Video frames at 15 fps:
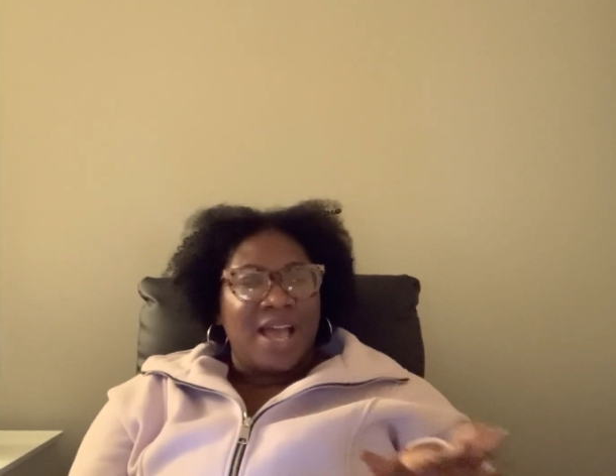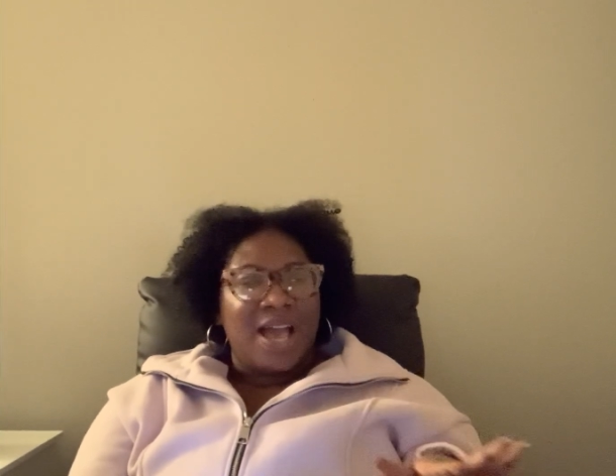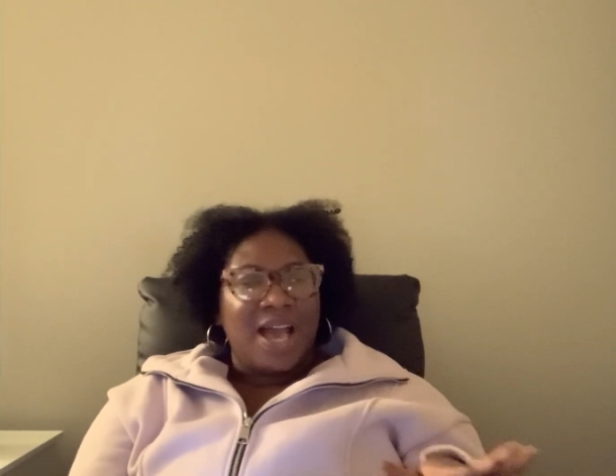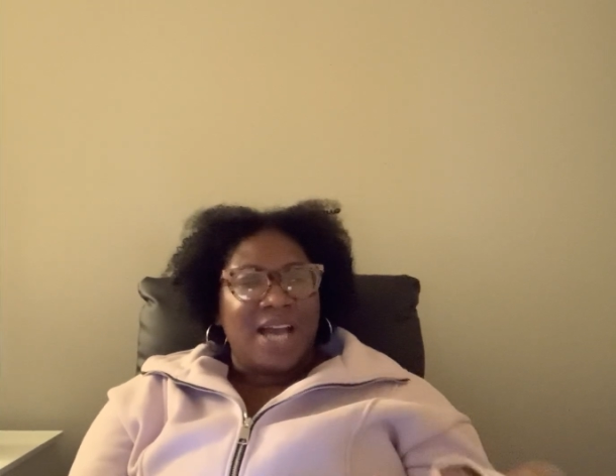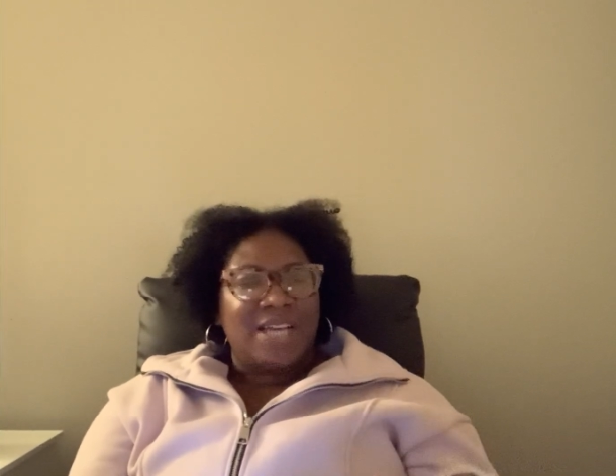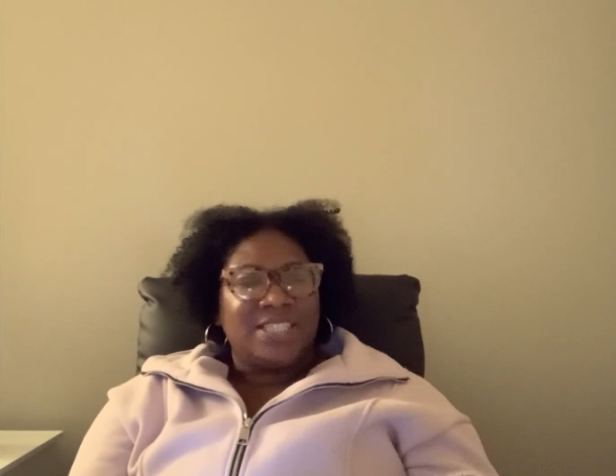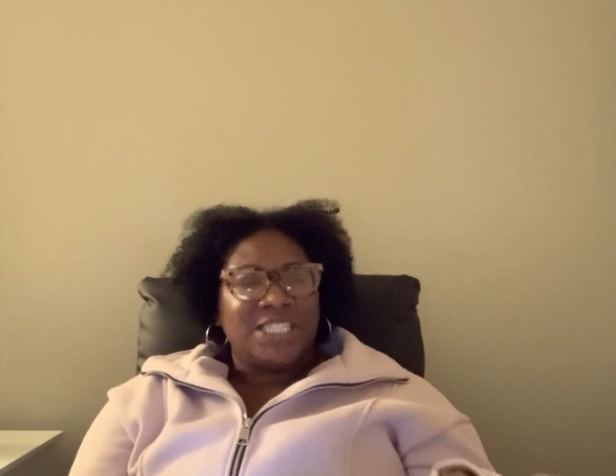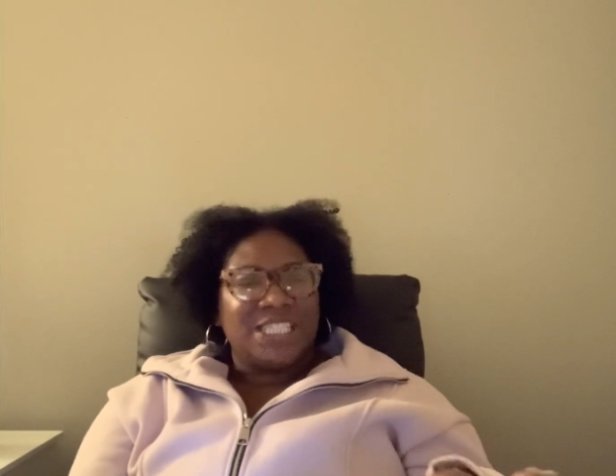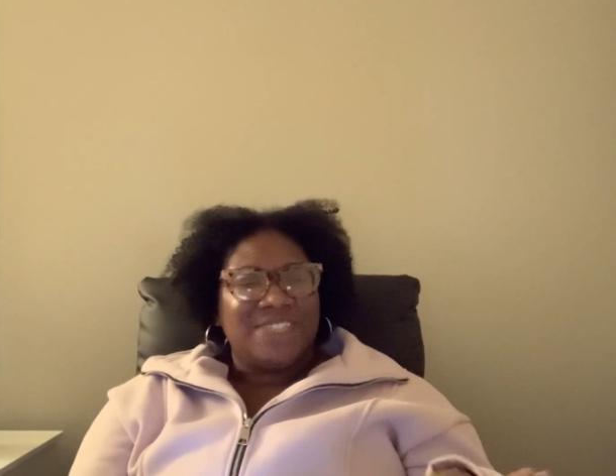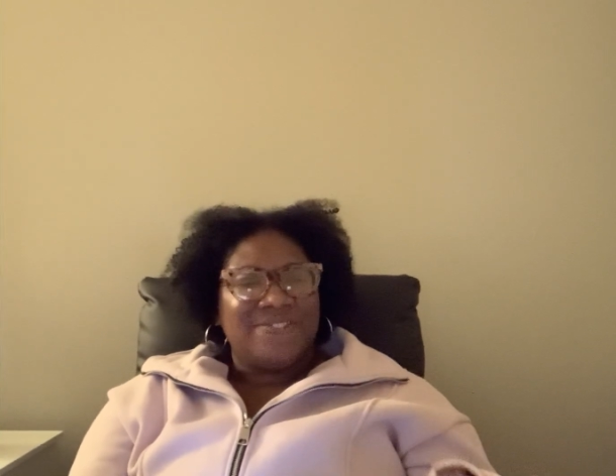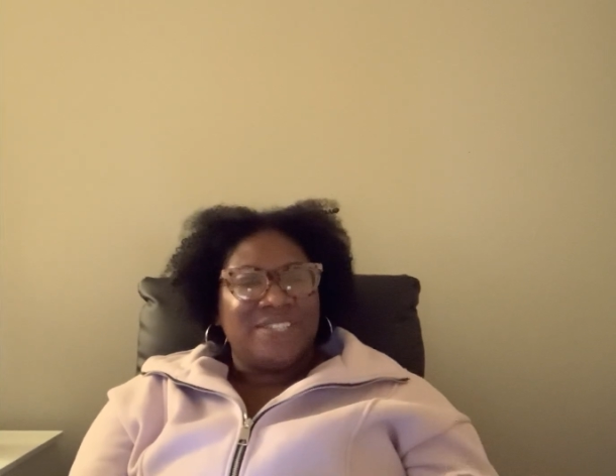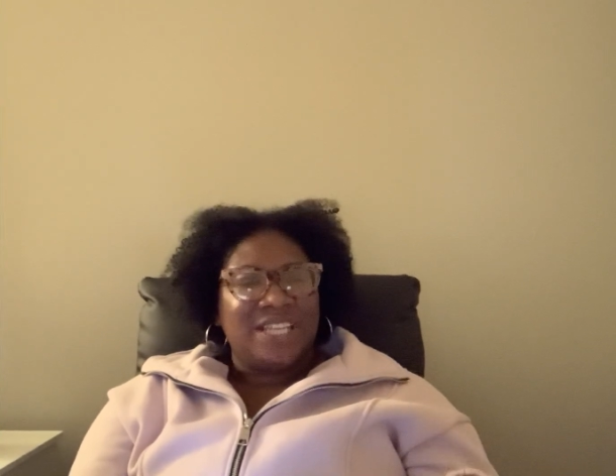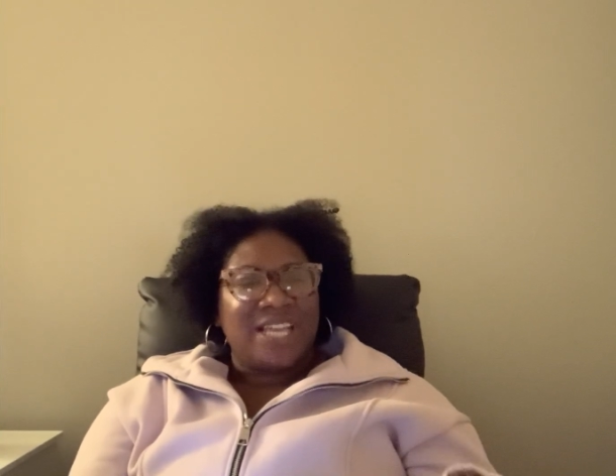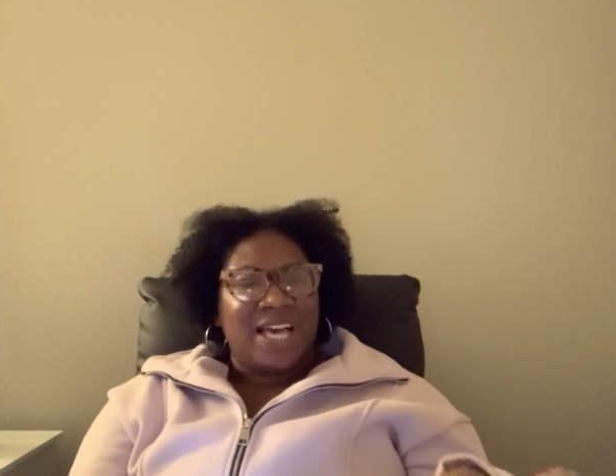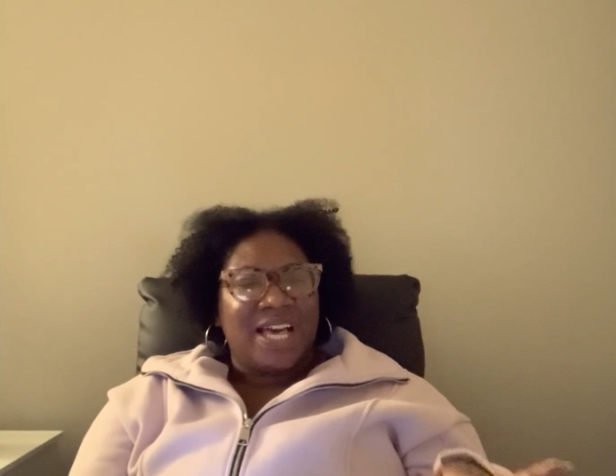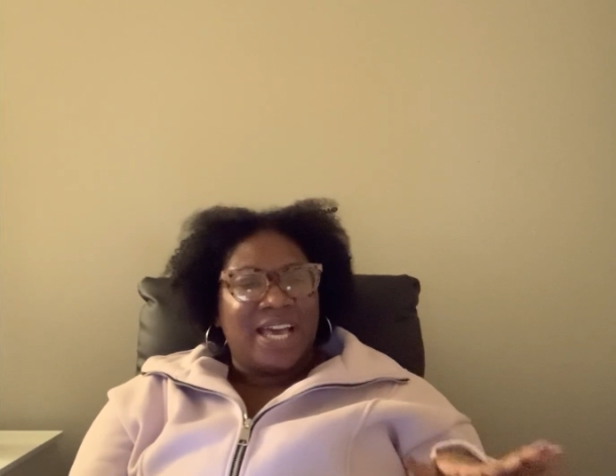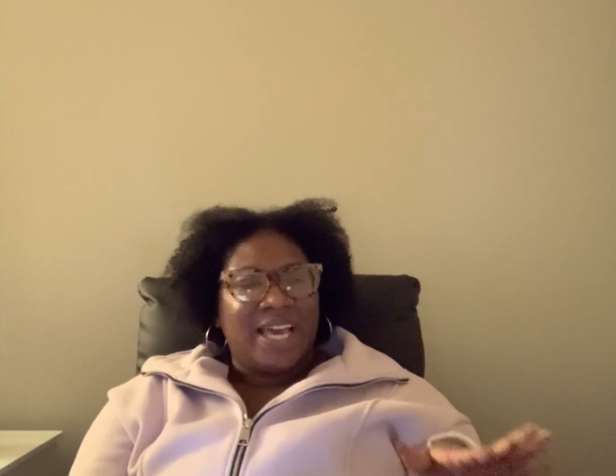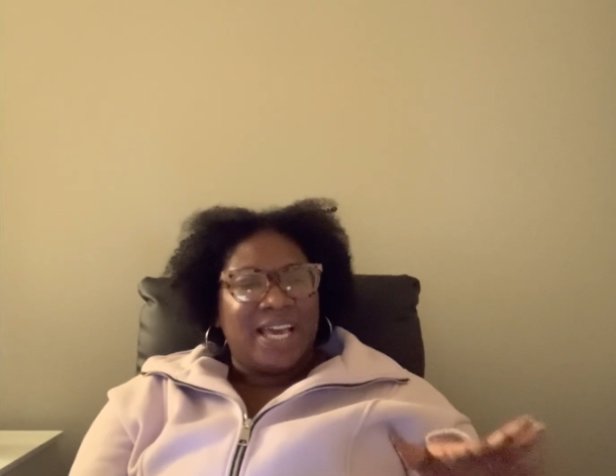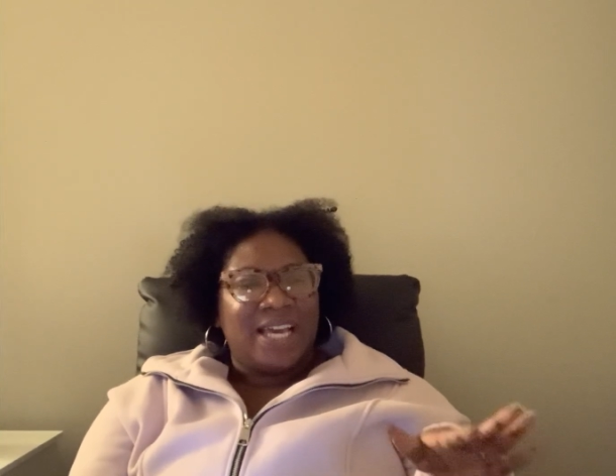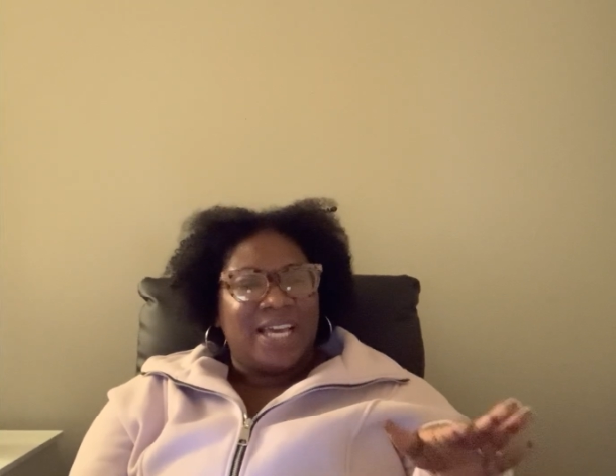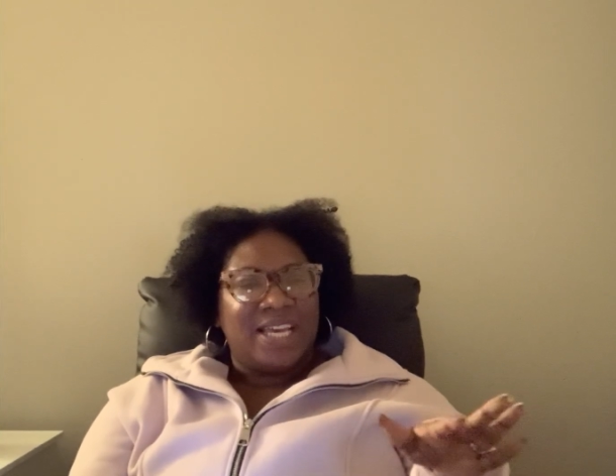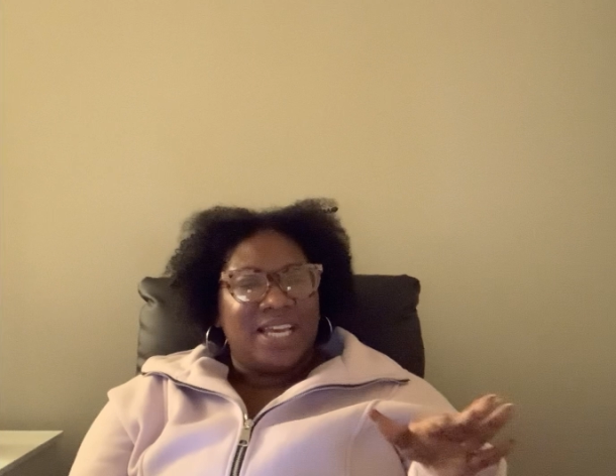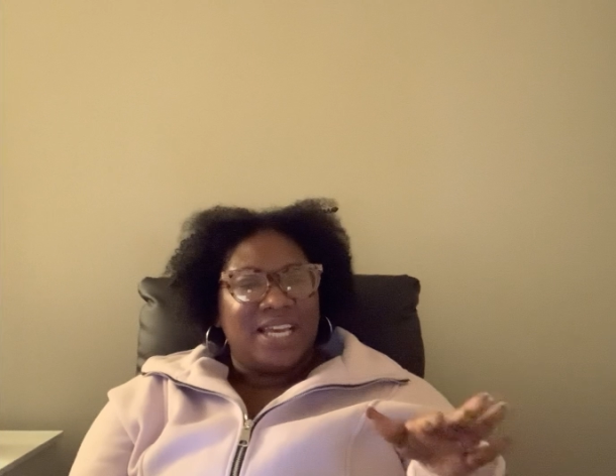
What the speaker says: I just feel like